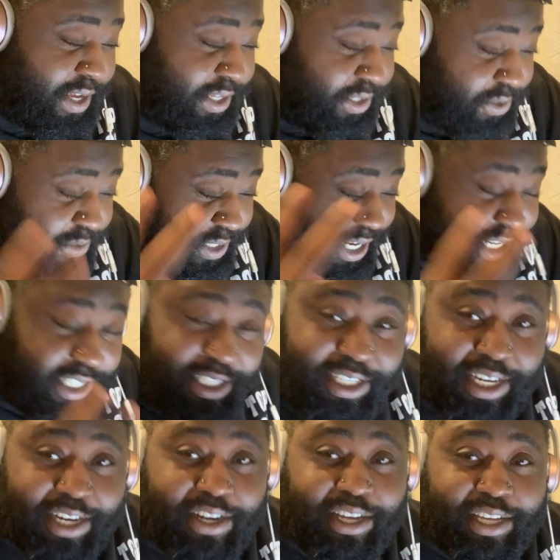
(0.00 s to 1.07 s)
2
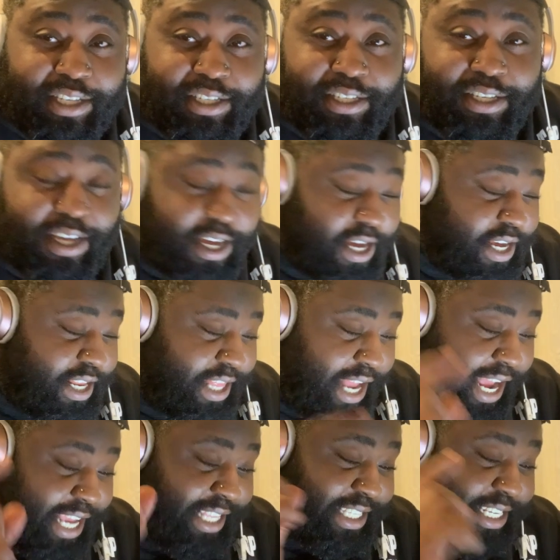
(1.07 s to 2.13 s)
legendaries,
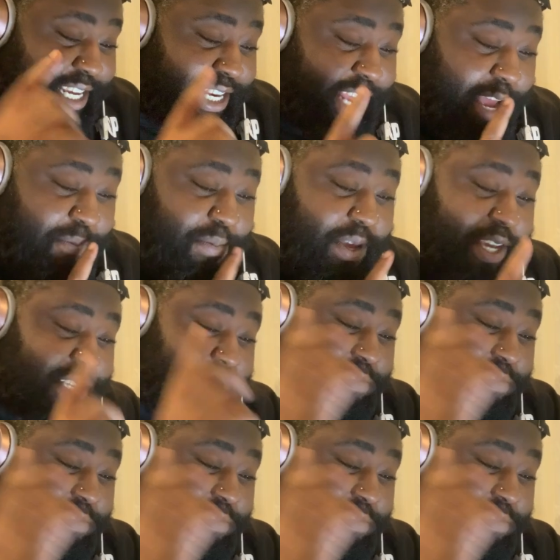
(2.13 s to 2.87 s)
19 epics,